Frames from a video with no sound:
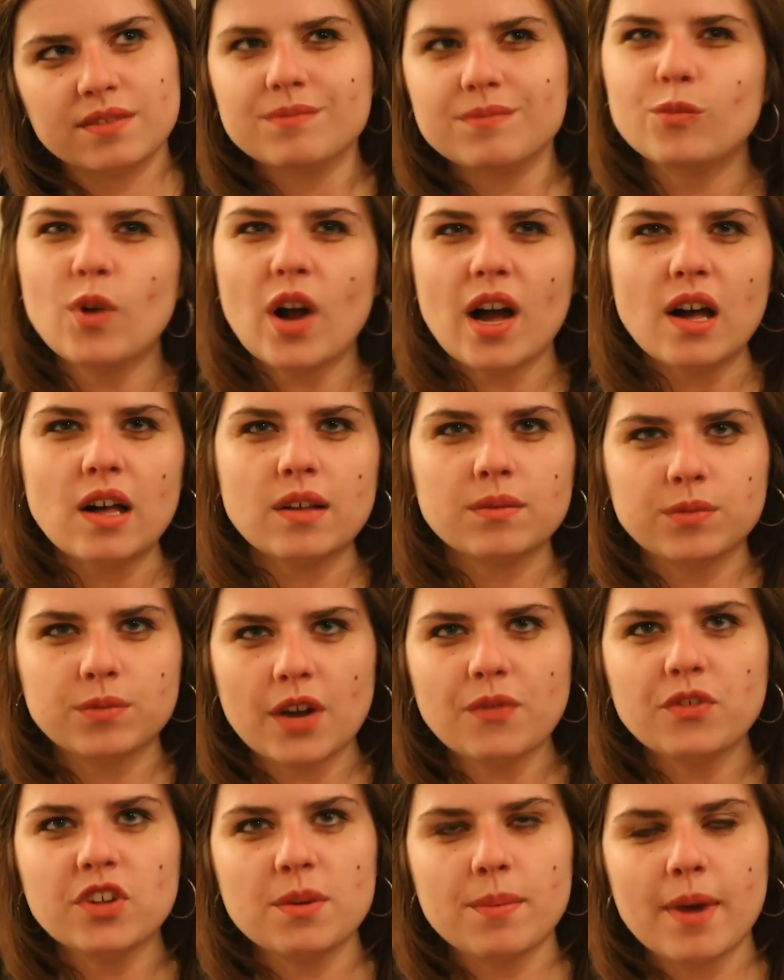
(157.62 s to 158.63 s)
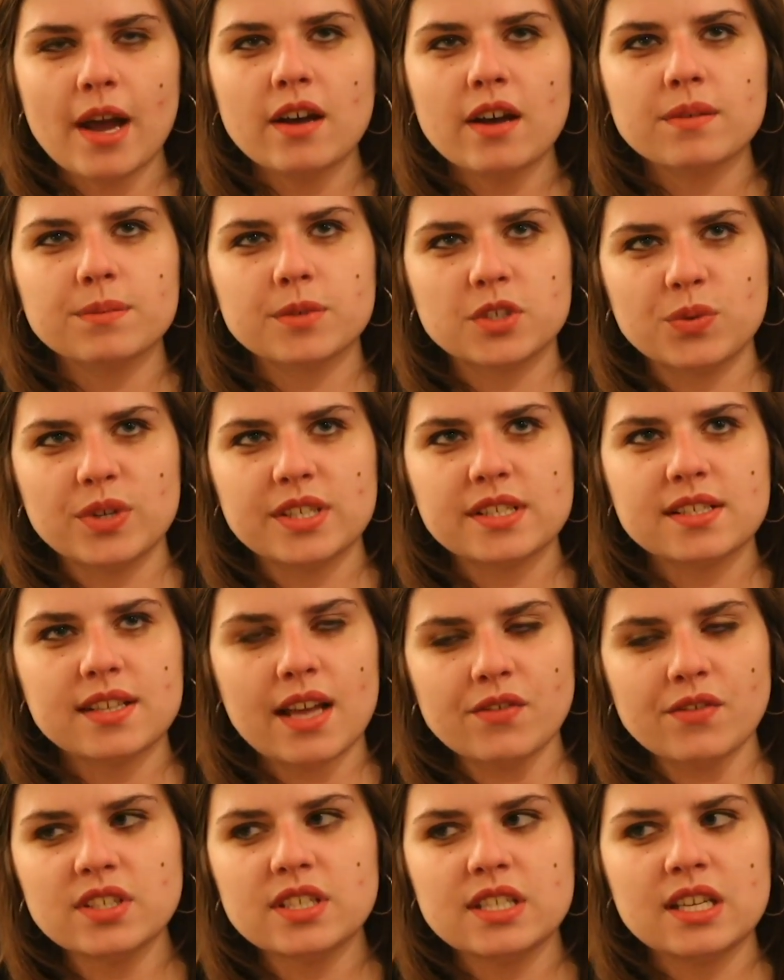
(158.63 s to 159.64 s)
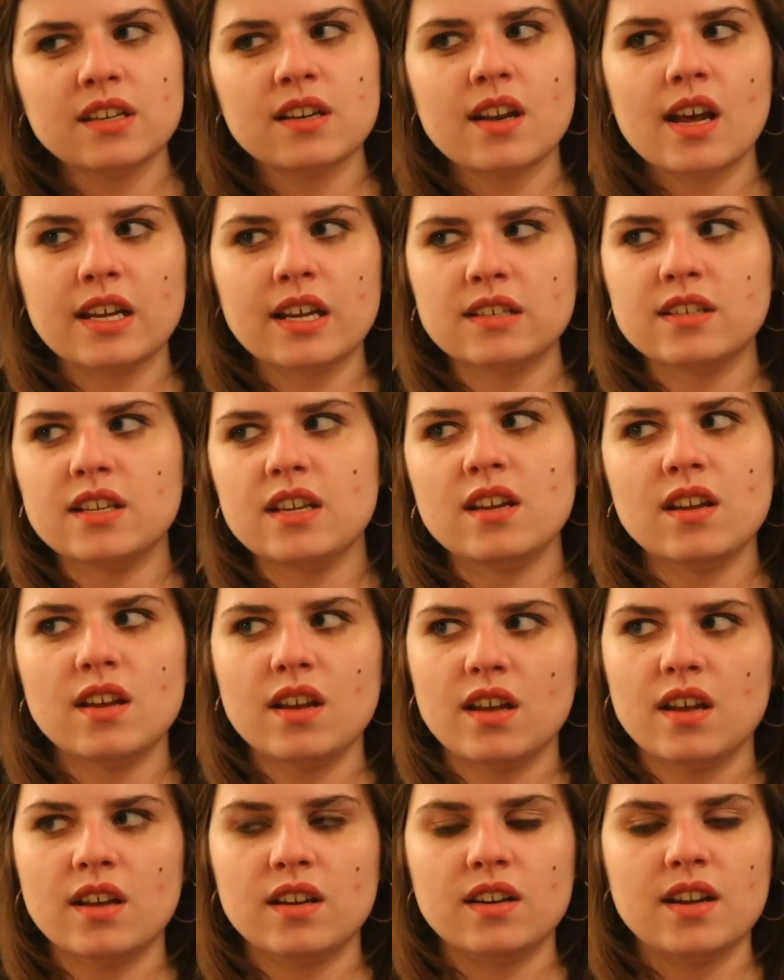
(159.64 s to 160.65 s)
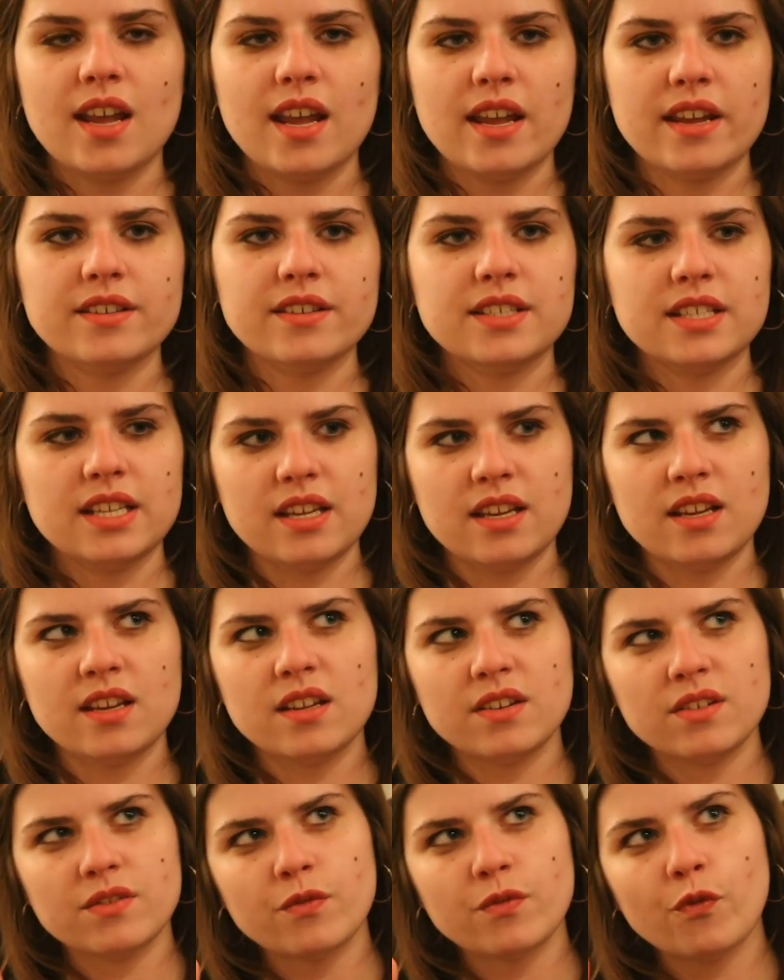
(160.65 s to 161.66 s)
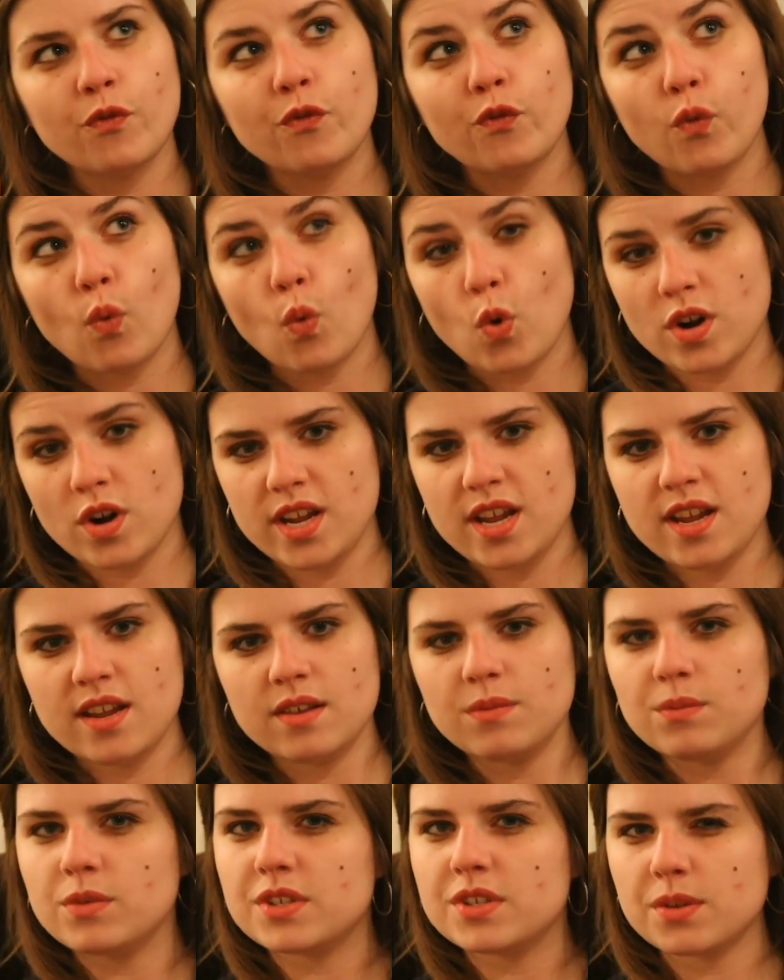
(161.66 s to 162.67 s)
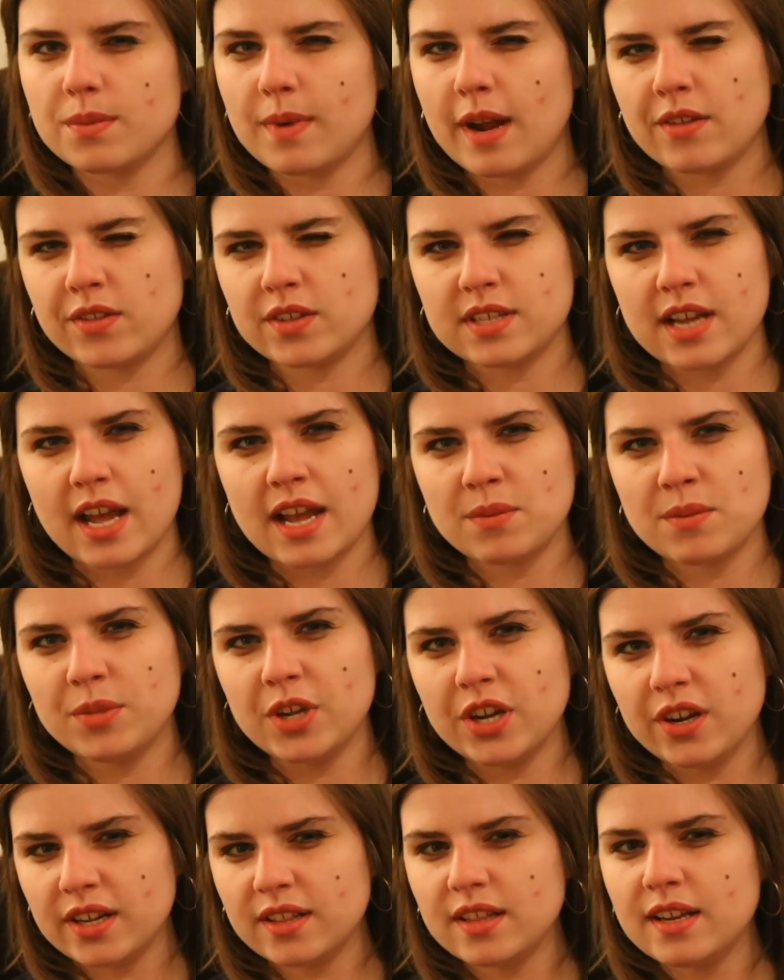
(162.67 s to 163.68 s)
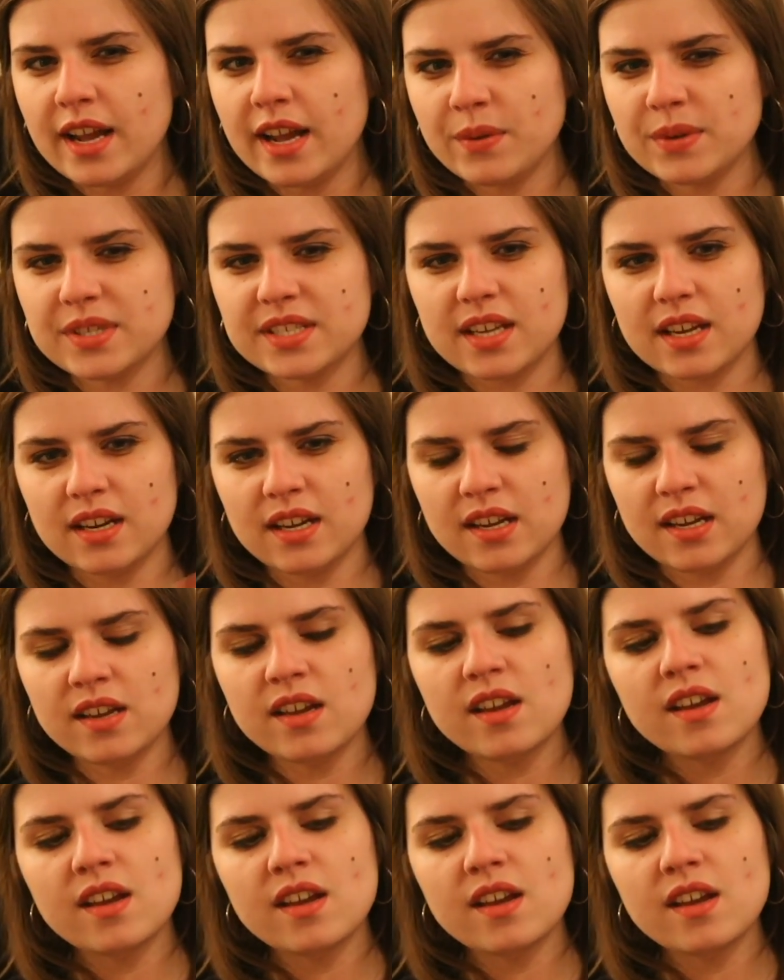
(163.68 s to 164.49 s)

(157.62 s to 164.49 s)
roughly about between 1790 and 1840 was around the time period that I was getting.